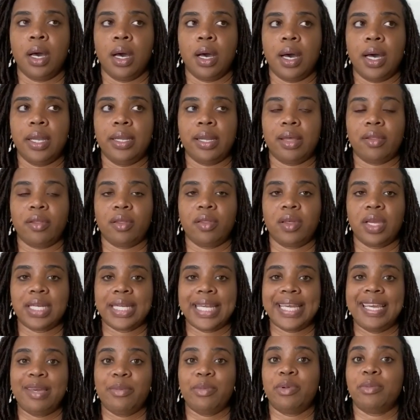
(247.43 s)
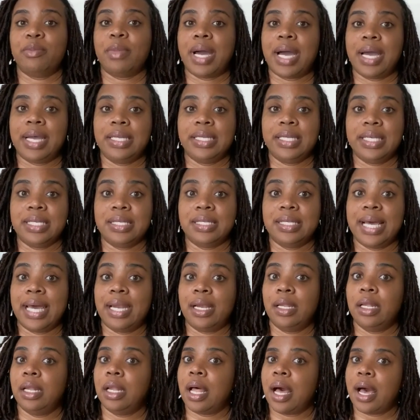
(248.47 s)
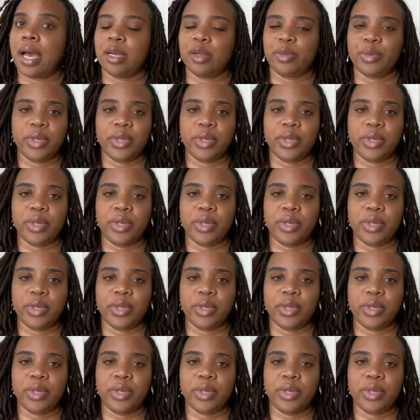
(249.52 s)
Another thing to keep in mind is that a lot of